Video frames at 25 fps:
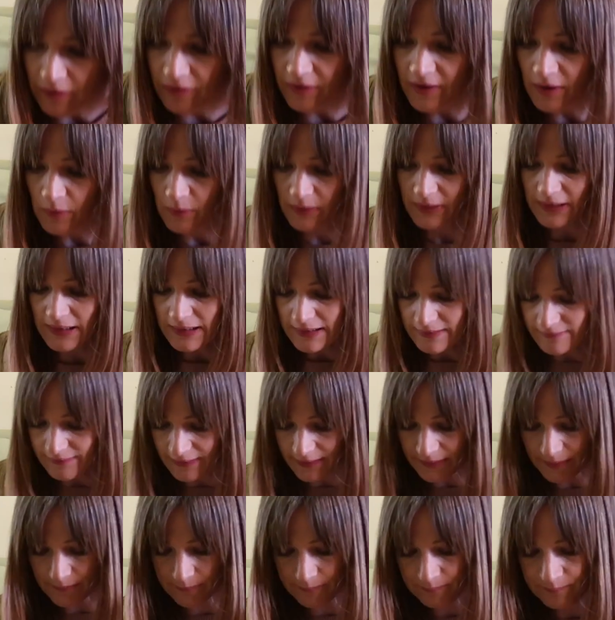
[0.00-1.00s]
I think we're nearly
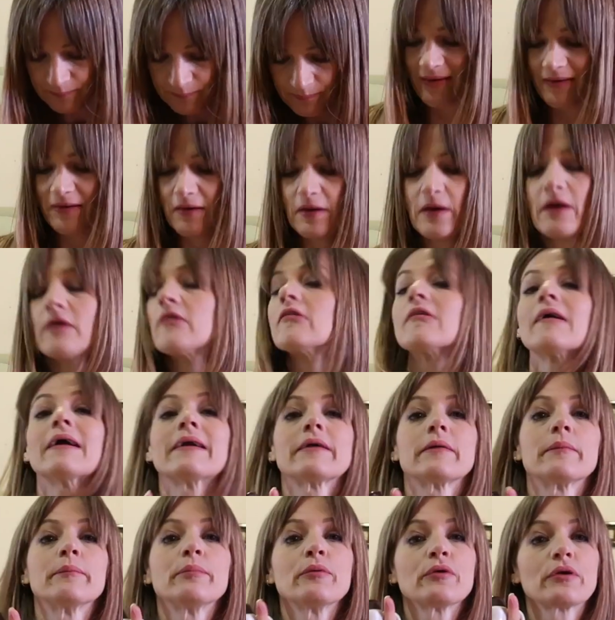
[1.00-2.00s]
done.
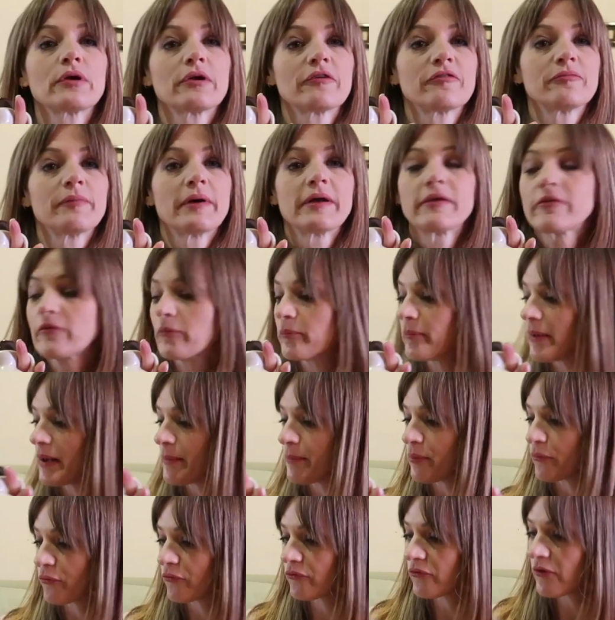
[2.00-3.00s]
Random bottle of
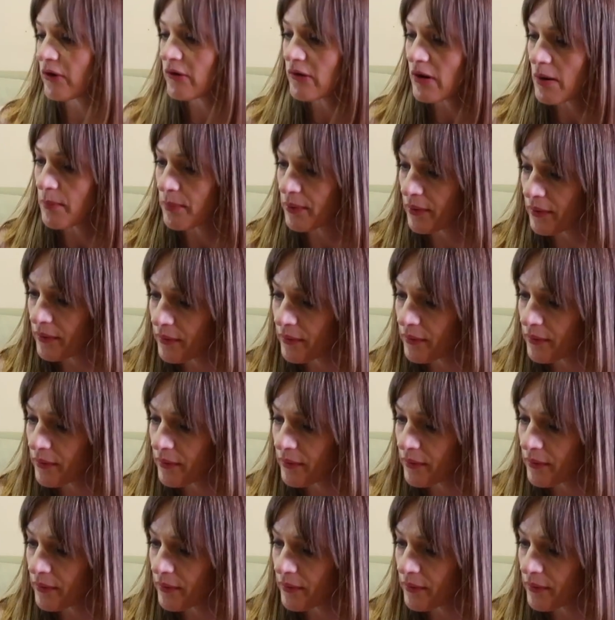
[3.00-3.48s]
maple syrup,